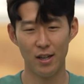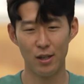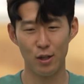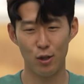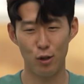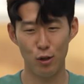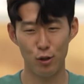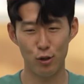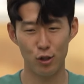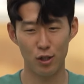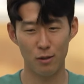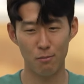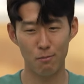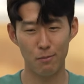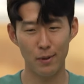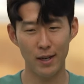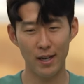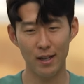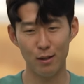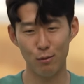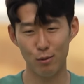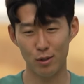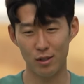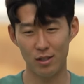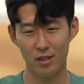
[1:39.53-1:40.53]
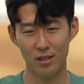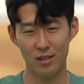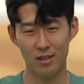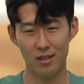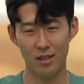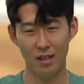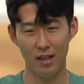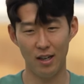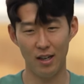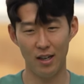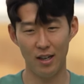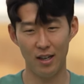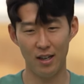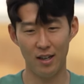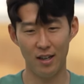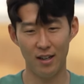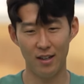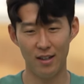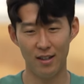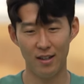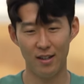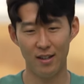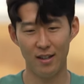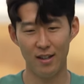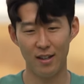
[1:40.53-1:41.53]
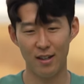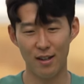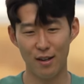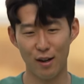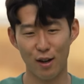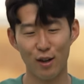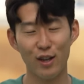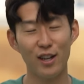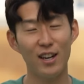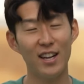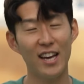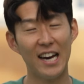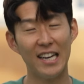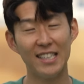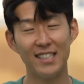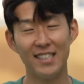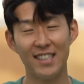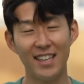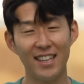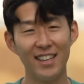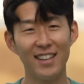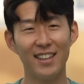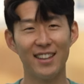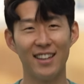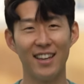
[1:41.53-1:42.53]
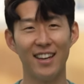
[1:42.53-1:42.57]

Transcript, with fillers: huge impact, which is uh, luckily I did.